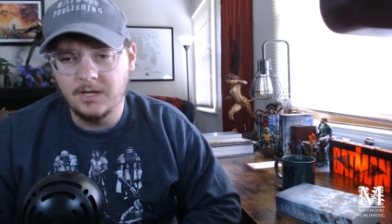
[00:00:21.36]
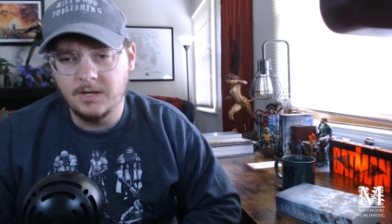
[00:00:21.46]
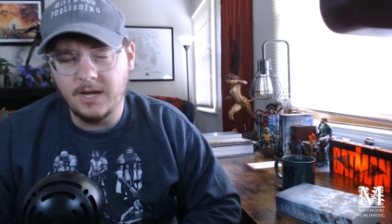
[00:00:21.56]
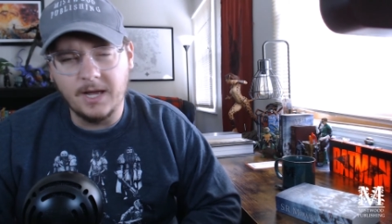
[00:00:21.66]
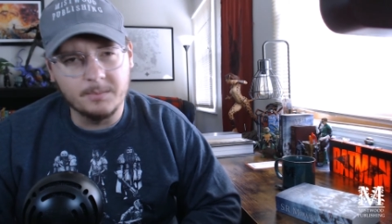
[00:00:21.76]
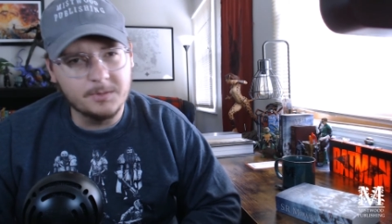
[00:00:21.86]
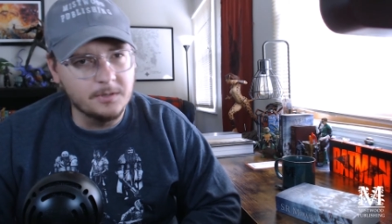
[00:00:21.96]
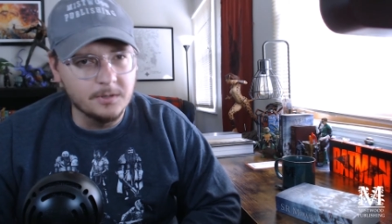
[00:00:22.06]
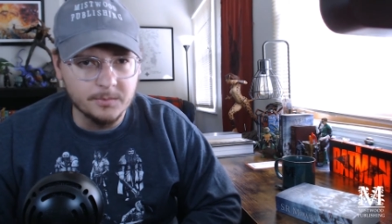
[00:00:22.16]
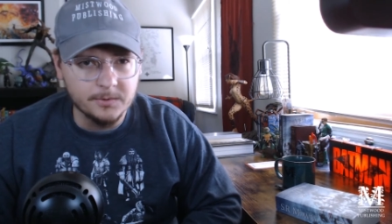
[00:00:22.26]

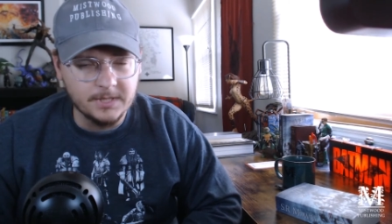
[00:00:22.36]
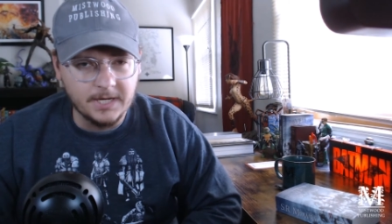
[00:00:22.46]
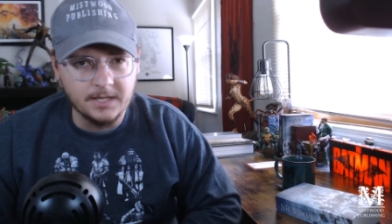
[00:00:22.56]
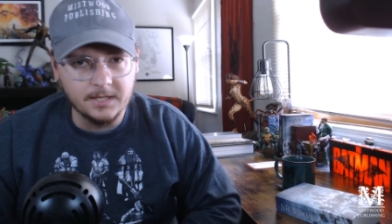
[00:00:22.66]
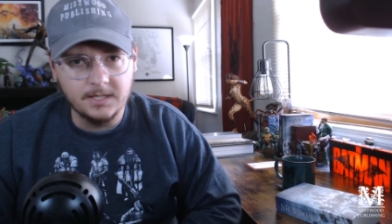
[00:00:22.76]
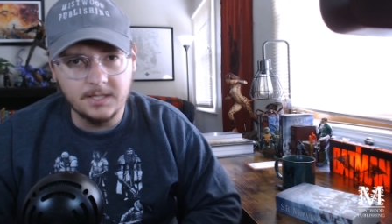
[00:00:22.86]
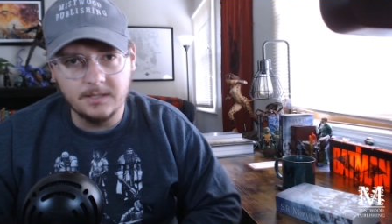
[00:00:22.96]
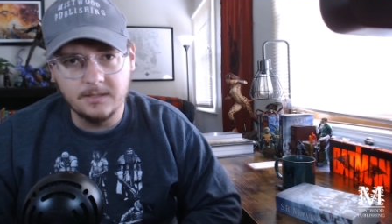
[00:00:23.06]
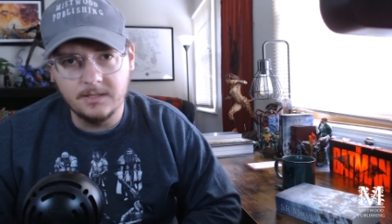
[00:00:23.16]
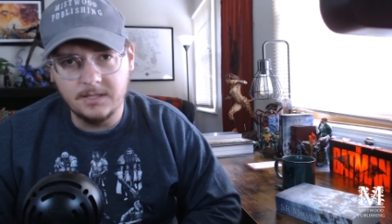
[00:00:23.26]
absolute brutality.
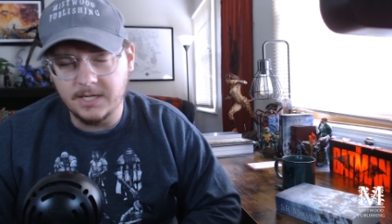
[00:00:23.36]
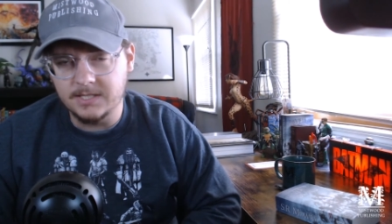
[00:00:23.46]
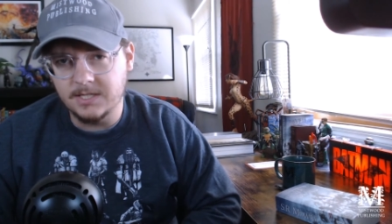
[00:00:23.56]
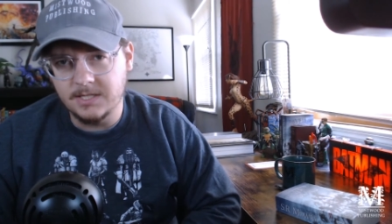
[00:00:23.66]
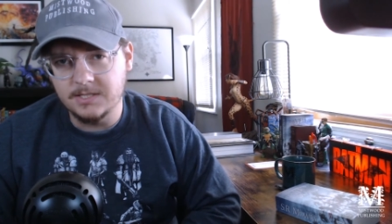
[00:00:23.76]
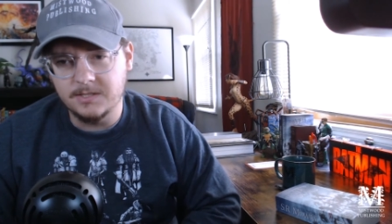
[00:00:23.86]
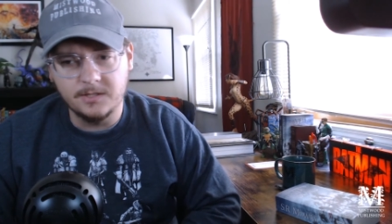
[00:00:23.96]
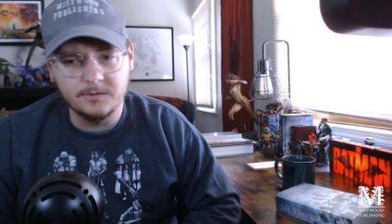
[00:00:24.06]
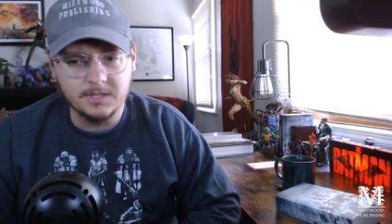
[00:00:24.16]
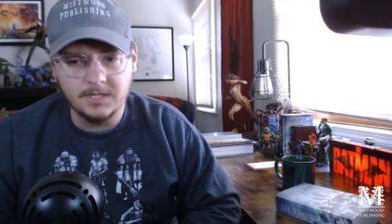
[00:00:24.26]
Yes, it is
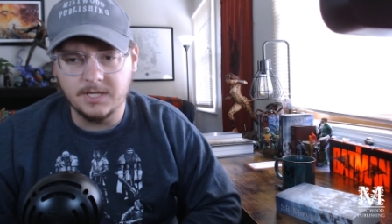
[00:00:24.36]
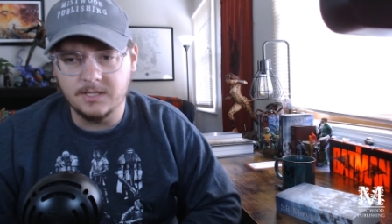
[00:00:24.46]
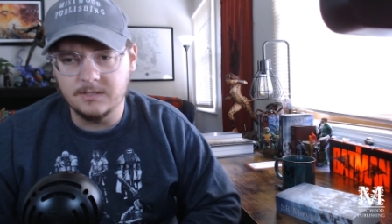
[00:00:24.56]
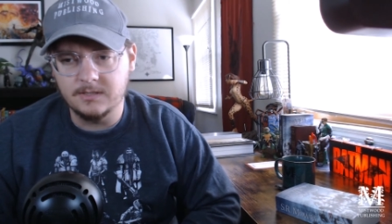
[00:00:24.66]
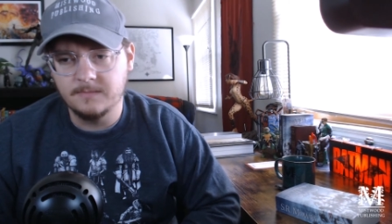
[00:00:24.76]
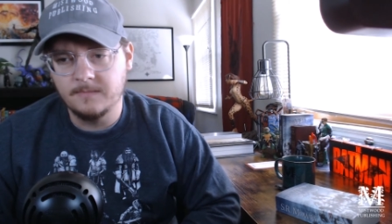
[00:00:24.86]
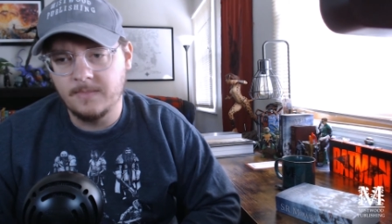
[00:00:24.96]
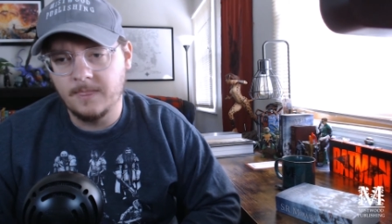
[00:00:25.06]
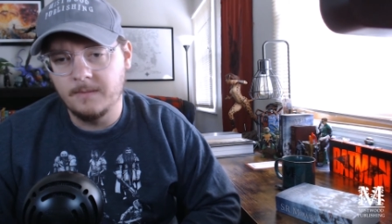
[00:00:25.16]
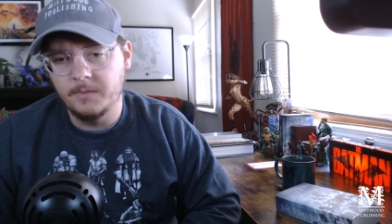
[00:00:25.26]
those things.
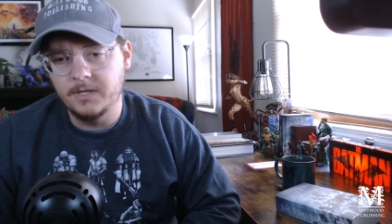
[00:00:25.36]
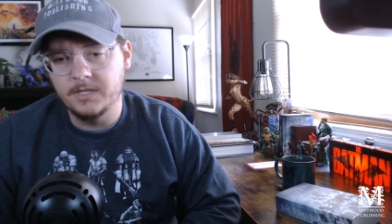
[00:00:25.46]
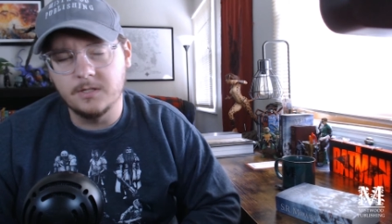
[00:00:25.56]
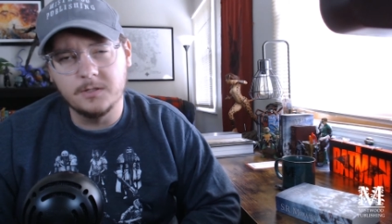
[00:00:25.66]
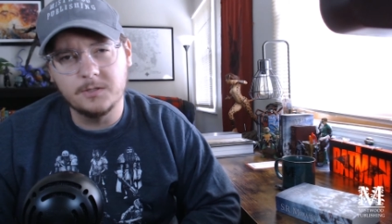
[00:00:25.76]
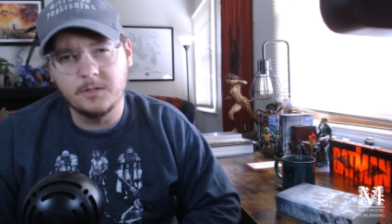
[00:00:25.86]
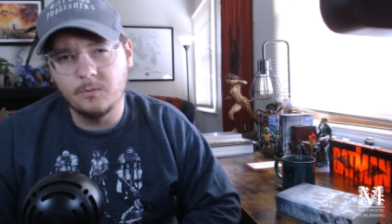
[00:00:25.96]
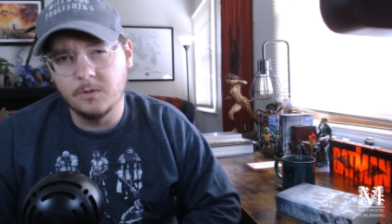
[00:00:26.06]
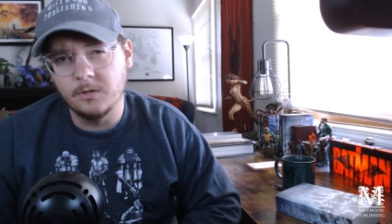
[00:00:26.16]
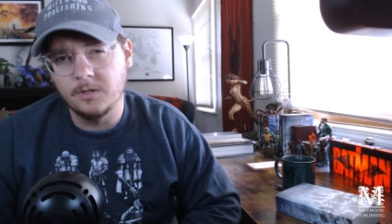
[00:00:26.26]
But it is also
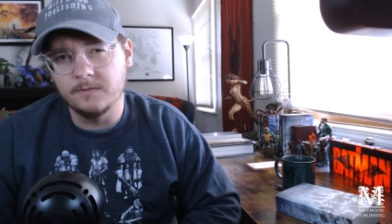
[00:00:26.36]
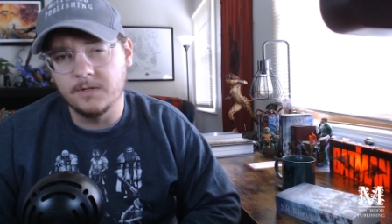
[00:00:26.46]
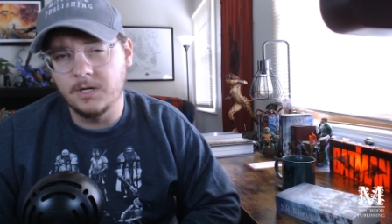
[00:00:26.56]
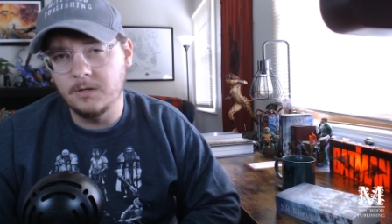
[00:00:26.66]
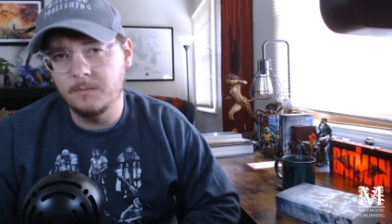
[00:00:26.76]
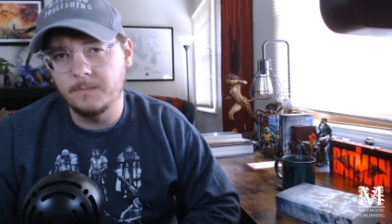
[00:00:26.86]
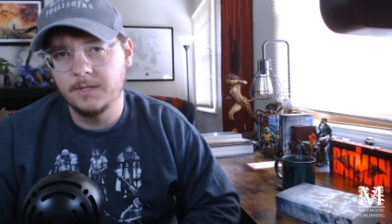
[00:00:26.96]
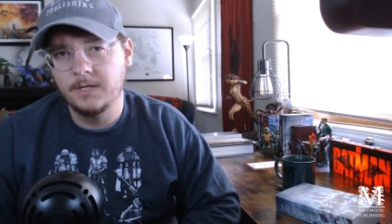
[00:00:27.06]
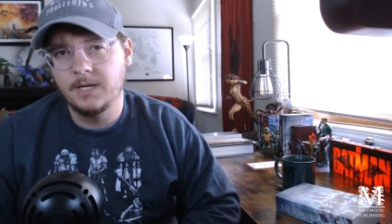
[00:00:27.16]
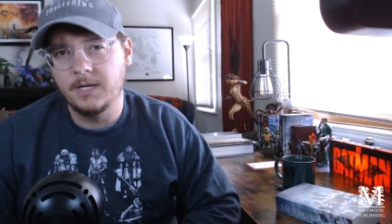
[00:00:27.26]
a world of hope
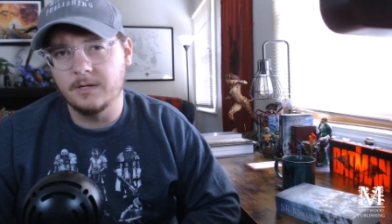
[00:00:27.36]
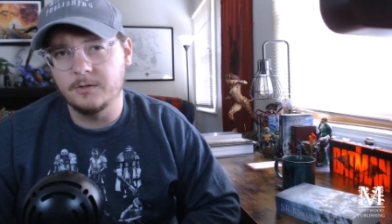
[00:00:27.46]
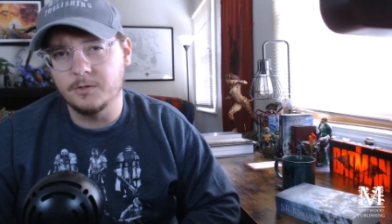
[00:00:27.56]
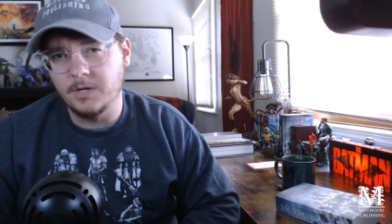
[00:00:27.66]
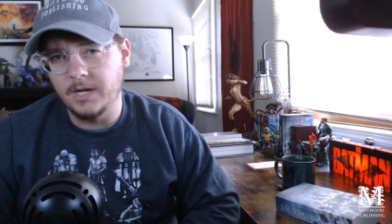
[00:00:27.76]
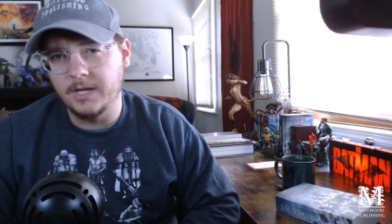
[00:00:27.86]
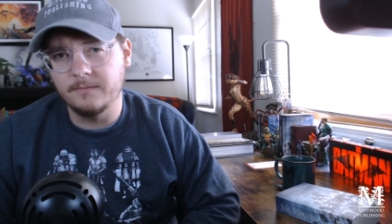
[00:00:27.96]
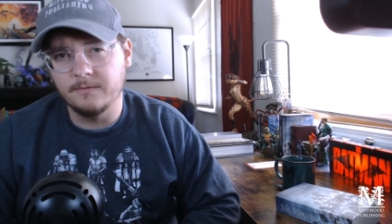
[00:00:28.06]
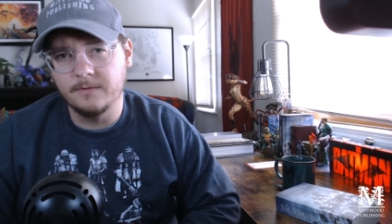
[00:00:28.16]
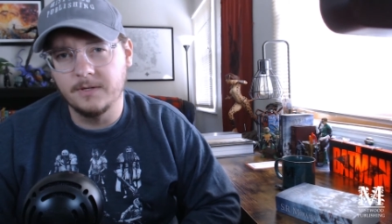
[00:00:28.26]
and
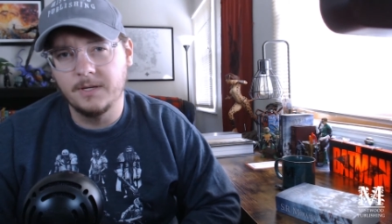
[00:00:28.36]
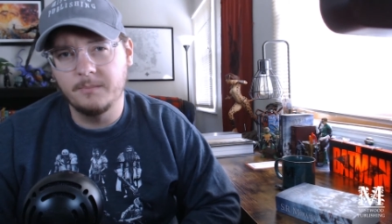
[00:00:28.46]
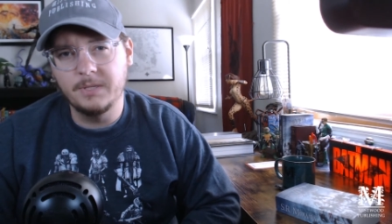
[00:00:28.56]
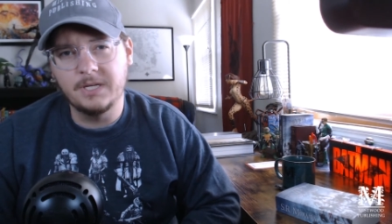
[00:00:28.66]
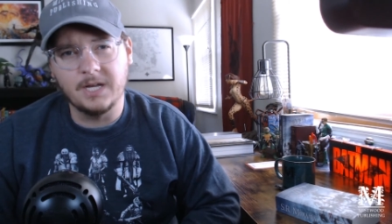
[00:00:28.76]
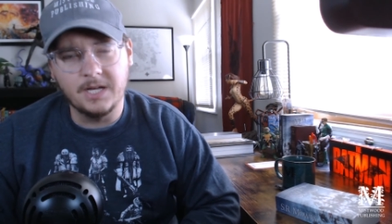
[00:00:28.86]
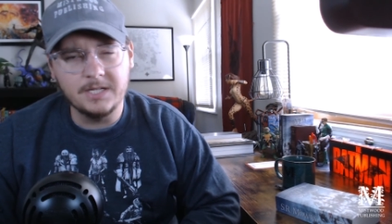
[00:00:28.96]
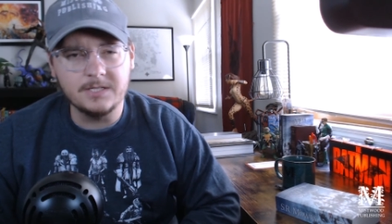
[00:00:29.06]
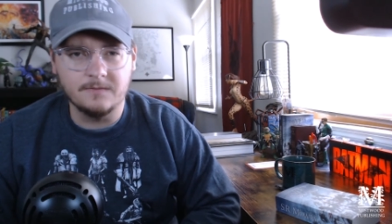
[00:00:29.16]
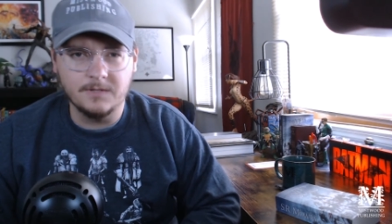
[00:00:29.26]
triumph
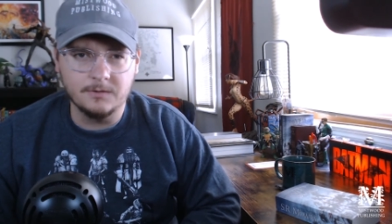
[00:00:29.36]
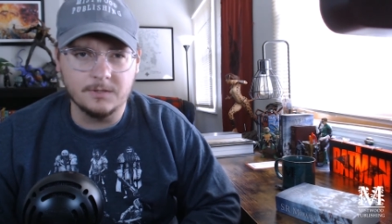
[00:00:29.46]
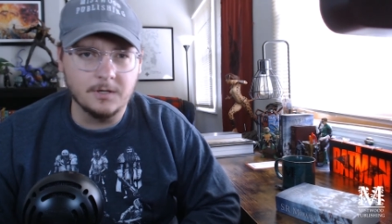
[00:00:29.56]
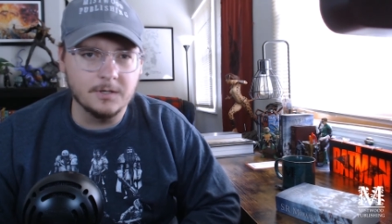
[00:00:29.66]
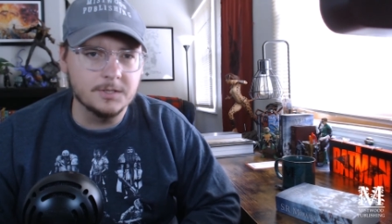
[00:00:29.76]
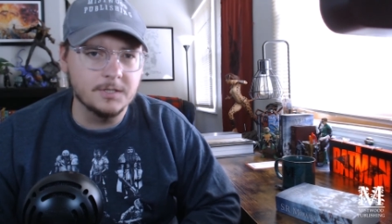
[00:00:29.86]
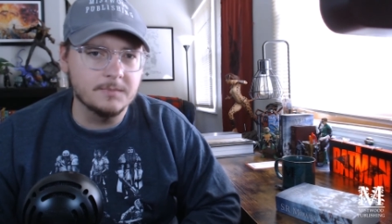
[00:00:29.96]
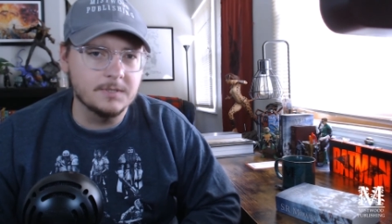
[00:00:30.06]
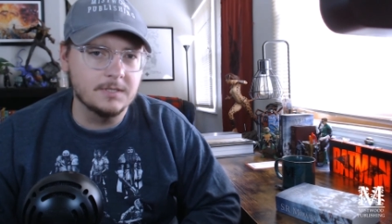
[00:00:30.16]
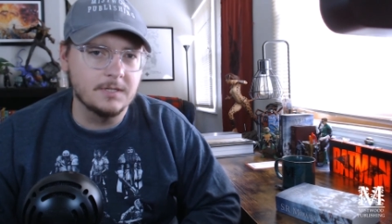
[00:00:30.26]
because of those hardships